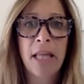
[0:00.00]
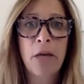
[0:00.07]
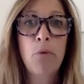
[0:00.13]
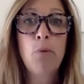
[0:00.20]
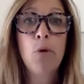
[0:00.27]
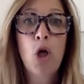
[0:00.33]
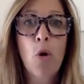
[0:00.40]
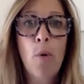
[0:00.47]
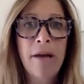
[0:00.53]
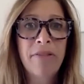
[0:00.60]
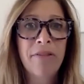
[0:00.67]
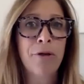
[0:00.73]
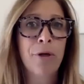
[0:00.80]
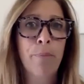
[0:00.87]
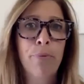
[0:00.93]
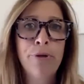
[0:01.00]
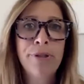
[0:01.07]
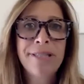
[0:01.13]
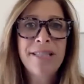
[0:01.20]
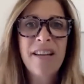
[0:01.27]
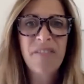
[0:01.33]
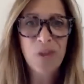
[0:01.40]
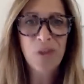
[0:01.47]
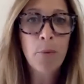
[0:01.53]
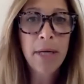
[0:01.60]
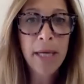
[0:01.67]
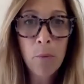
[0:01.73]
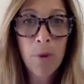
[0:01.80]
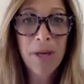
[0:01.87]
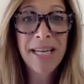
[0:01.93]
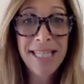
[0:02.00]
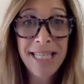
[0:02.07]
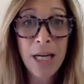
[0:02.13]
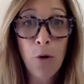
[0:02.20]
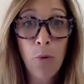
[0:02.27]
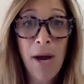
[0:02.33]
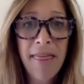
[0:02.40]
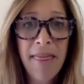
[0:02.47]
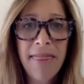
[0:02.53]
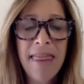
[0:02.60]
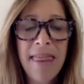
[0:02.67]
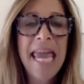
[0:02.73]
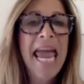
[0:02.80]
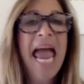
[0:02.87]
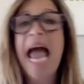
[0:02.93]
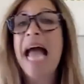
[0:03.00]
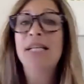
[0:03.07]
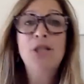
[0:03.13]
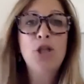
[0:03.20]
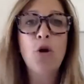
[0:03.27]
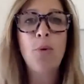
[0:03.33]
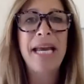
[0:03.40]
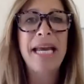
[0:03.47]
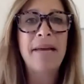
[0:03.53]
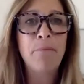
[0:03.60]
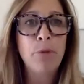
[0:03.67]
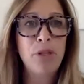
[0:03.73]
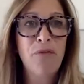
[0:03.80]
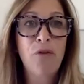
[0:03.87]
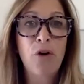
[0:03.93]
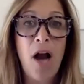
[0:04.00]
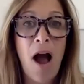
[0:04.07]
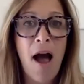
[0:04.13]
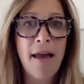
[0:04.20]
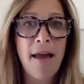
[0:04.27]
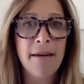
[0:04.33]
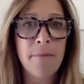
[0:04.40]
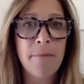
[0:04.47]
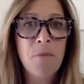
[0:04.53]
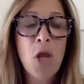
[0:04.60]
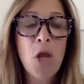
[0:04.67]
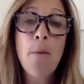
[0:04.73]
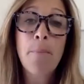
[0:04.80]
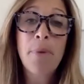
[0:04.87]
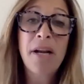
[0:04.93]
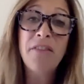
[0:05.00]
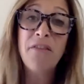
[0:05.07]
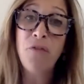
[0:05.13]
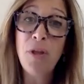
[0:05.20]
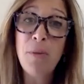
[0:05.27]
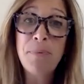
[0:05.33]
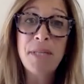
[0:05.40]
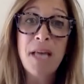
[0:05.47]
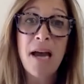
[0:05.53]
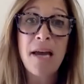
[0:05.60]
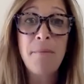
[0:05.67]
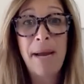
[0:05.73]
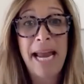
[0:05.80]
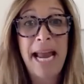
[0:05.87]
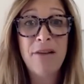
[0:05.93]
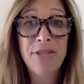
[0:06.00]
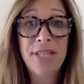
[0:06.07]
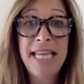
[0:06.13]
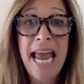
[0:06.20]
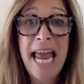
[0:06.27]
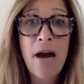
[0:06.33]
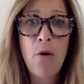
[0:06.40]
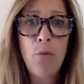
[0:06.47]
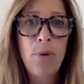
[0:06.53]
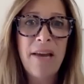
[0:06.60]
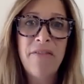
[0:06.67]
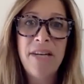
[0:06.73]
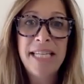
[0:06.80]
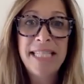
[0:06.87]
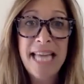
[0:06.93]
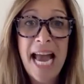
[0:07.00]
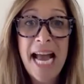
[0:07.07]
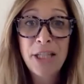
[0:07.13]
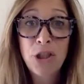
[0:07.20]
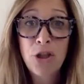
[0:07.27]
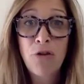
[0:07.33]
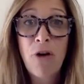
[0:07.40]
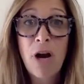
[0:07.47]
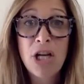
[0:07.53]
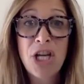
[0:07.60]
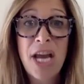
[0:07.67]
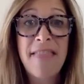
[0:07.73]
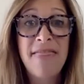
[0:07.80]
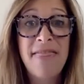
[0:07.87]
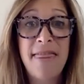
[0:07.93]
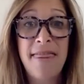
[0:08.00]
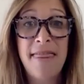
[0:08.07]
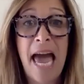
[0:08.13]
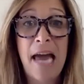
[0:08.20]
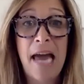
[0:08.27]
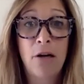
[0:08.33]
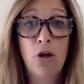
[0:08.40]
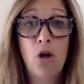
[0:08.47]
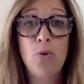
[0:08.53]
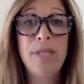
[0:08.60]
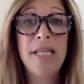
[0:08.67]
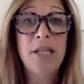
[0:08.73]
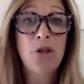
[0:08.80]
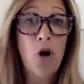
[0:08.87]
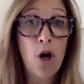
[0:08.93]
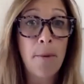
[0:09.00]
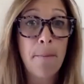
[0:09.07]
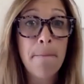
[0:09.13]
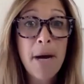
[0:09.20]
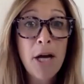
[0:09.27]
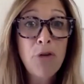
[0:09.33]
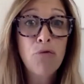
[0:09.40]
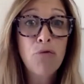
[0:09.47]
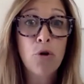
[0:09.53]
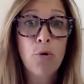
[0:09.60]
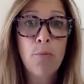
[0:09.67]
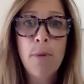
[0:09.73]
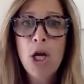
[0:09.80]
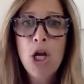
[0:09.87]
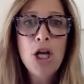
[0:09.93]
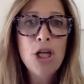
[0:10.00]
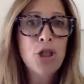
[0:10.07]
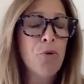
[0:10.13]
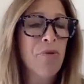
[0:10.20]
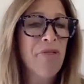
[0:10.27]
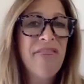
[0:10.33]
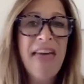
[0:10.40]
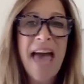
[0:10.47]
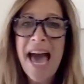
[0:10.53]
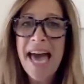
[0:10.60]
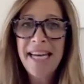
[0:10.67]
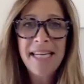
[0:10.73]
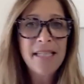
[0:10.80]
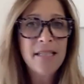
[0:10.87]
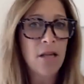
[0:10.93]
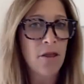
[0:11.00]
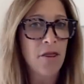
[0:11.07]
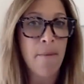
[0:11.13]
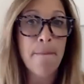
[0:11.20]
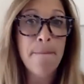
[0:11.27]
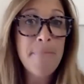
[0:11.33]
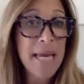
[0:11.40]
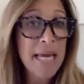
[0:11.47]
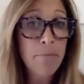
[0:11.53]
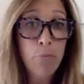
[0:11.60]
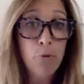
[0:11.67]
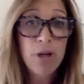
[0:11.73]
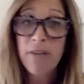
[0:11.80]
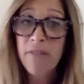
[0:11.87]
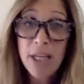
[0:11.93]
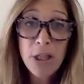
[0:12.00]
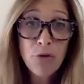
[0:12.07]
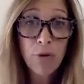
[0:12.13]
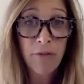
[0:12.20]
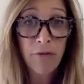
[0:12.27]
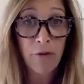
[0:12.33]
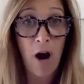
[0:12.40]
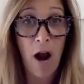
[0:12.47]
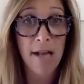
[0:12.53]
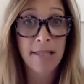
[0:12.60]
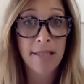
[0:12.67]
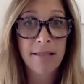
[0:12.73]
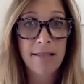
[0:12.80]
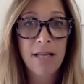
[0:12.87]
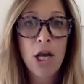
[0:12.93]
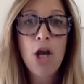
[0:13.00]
Like we would go out there to put stuff that we didn't want to deal with. And so it was forgotten. But on the flip side, my house now, we have an attached garage and that goes into our mud room. So that is the main point of entry for us.